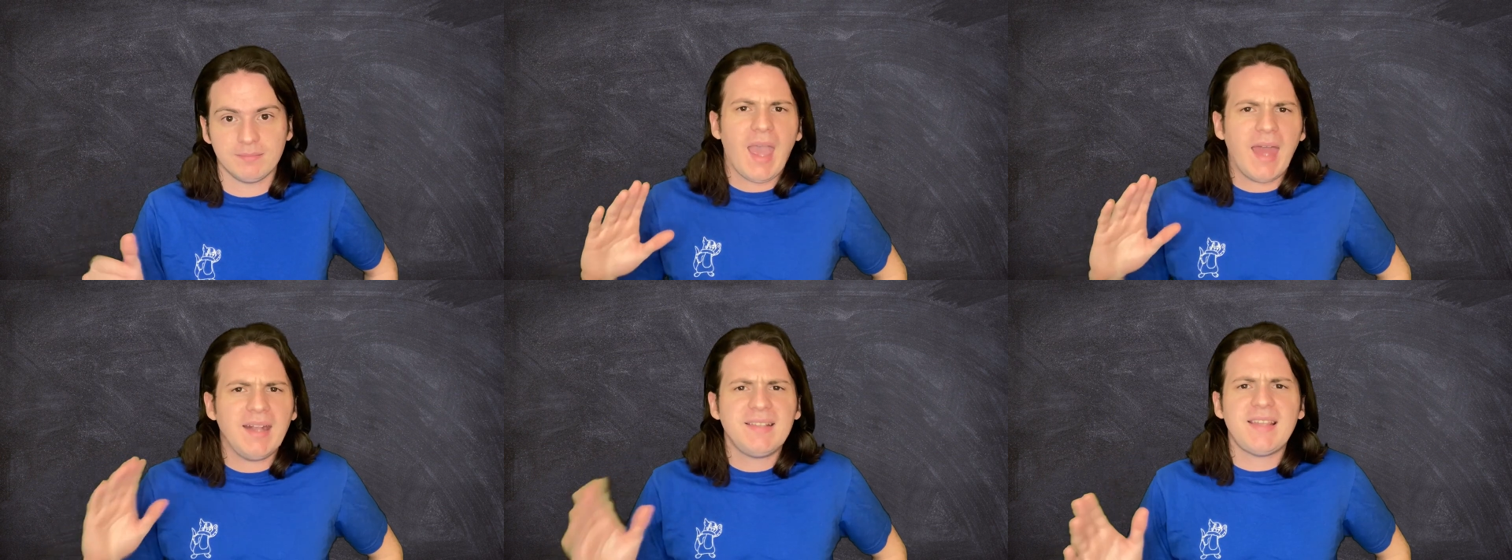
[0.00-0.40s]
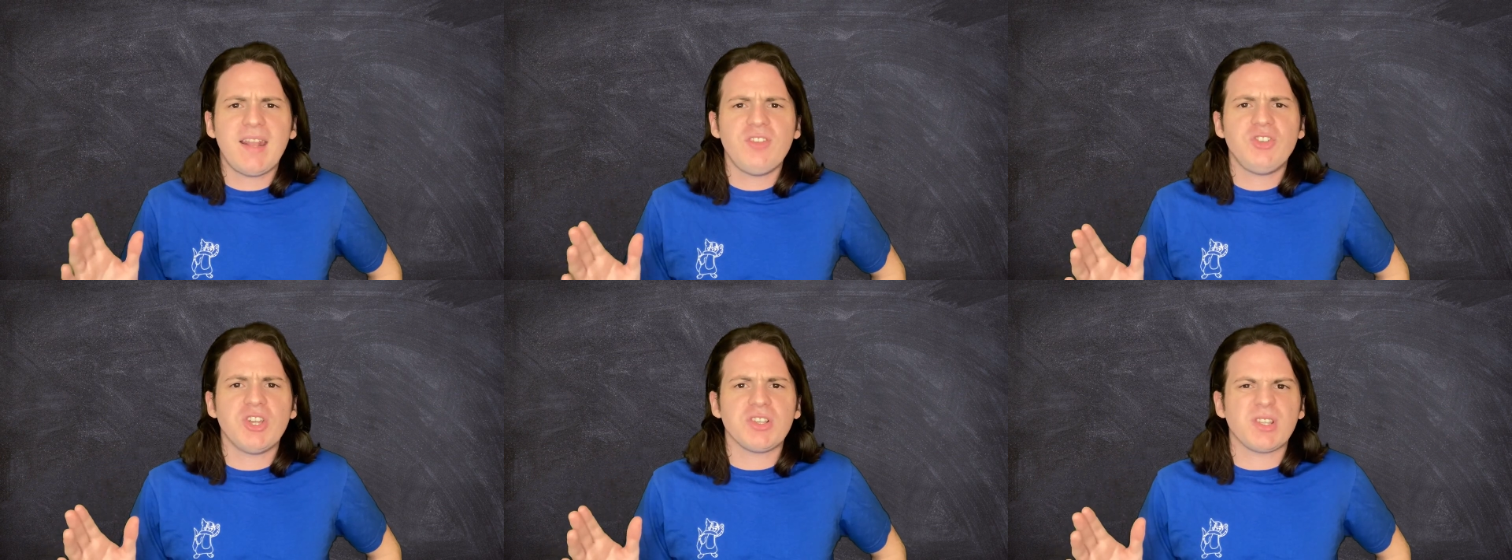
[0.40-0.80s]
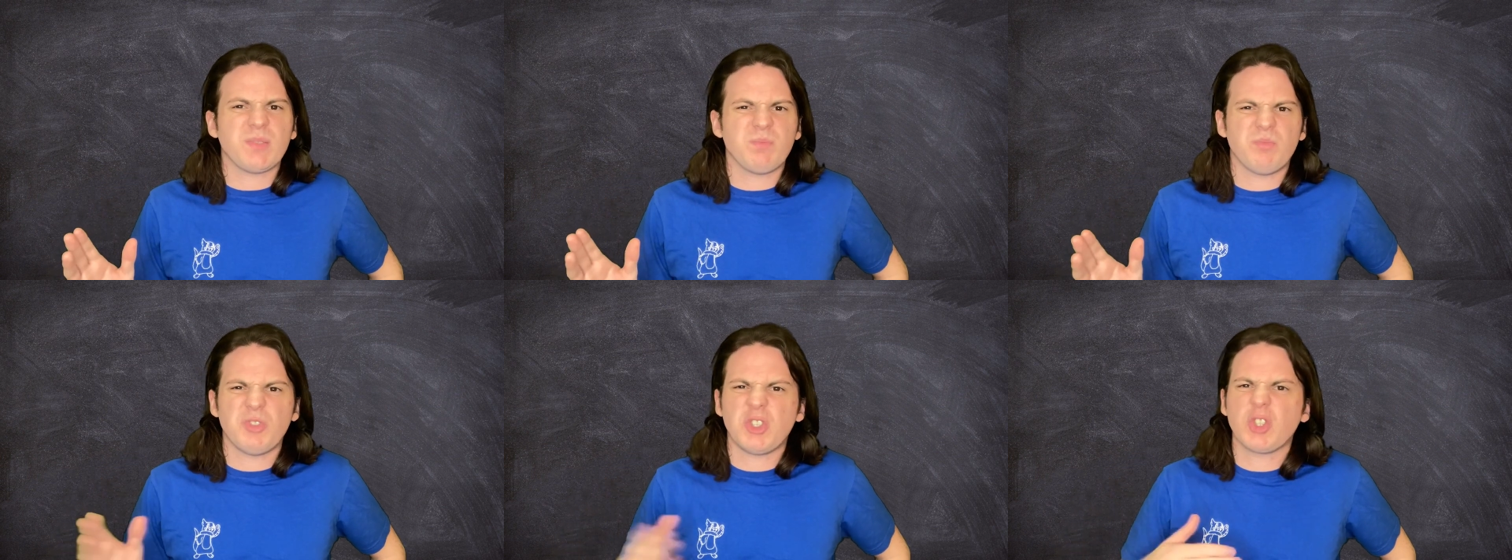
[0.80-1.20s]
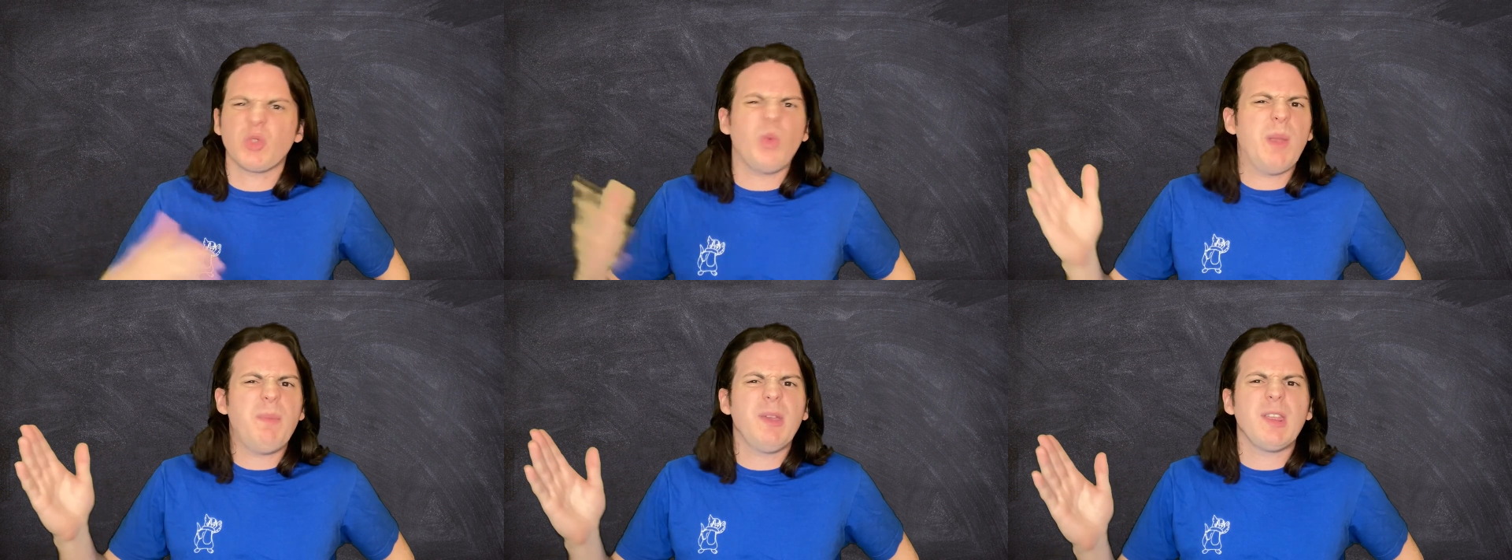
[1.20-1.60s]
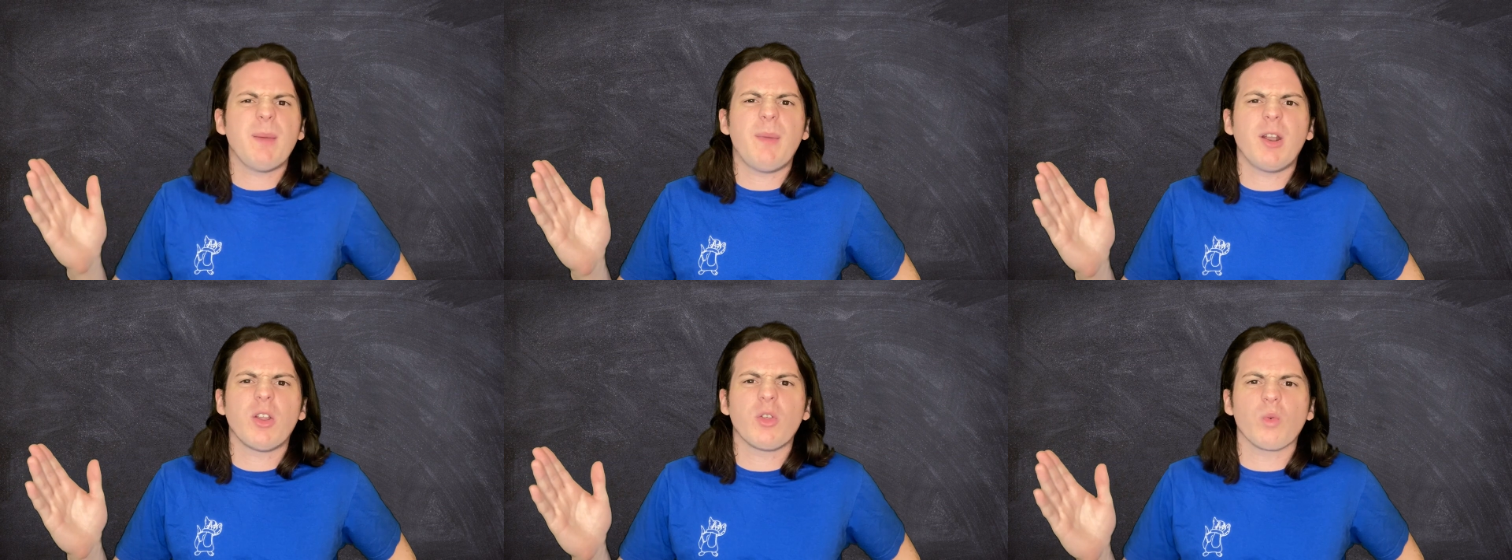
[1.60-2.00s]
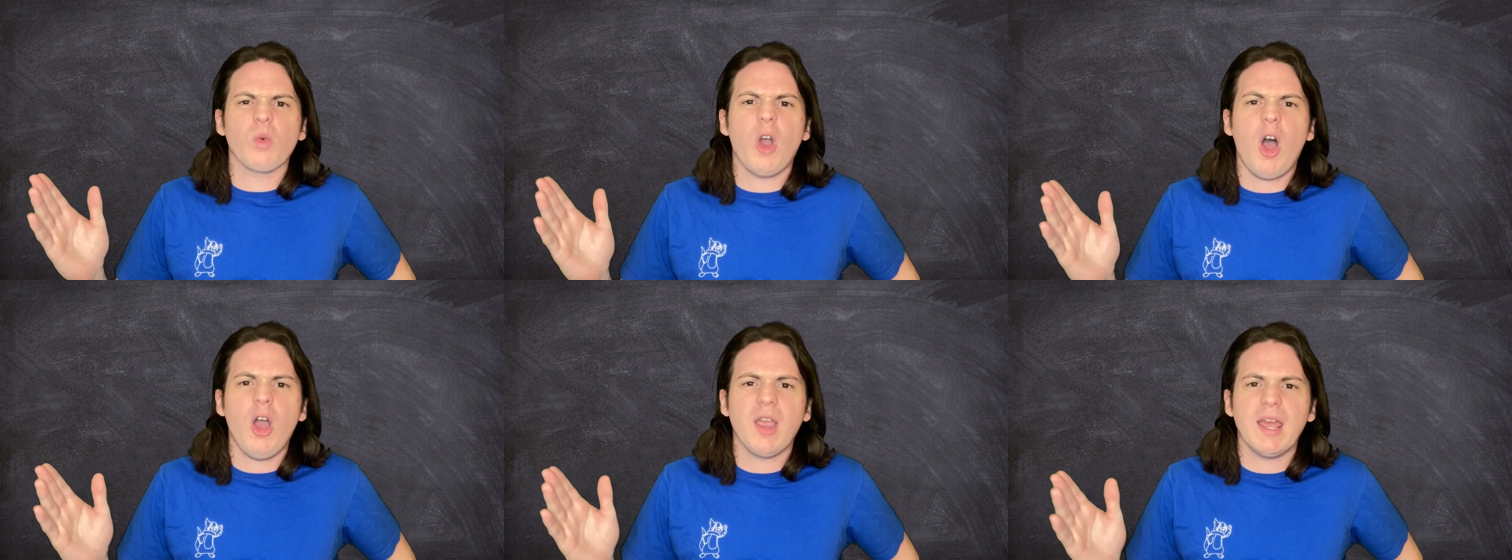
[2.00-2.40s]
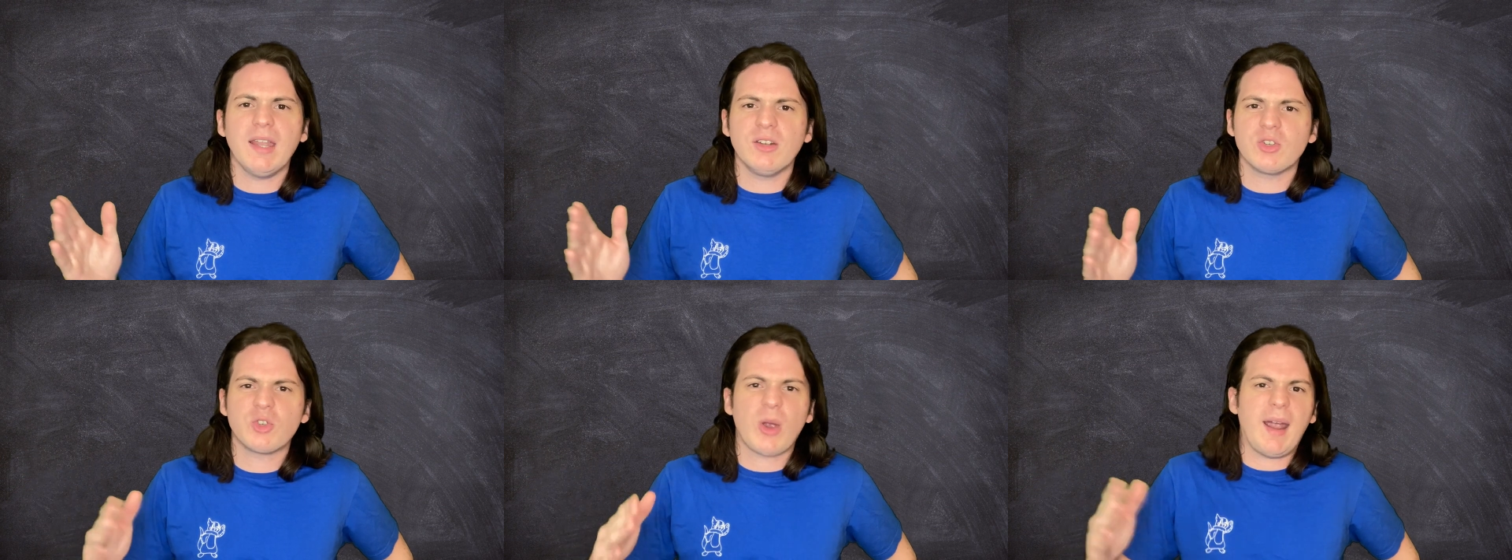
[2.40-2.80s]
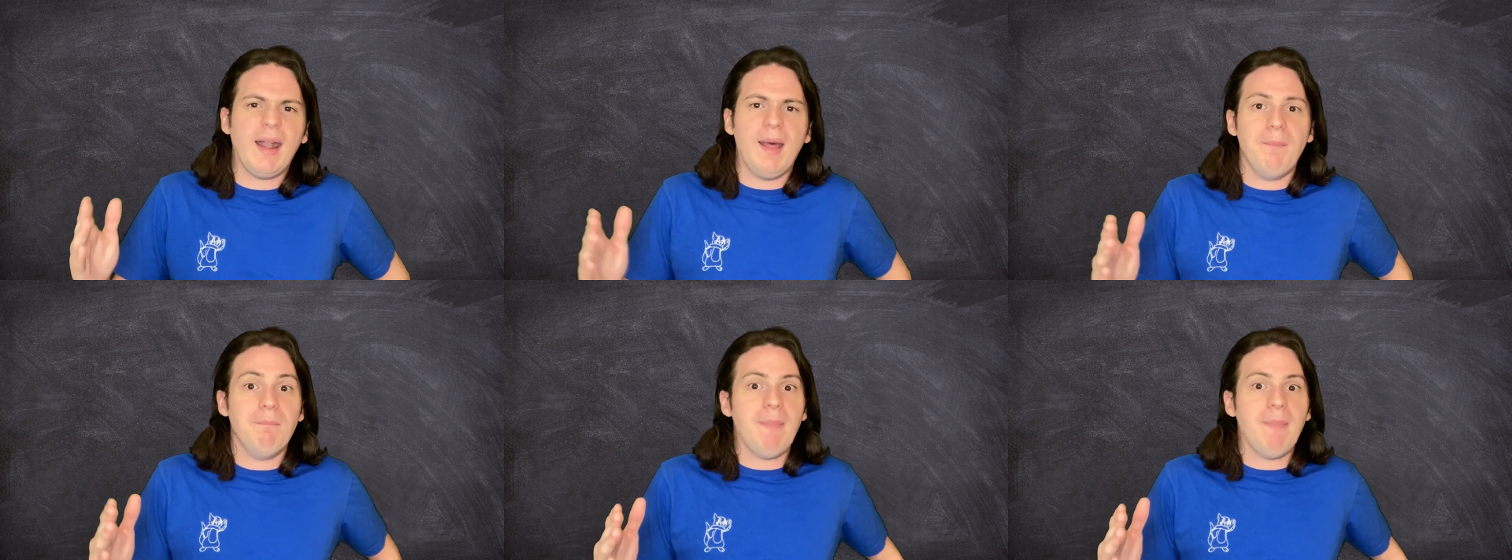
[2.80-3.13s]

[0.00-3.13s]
And instead of just sweeping them under the rug and trying to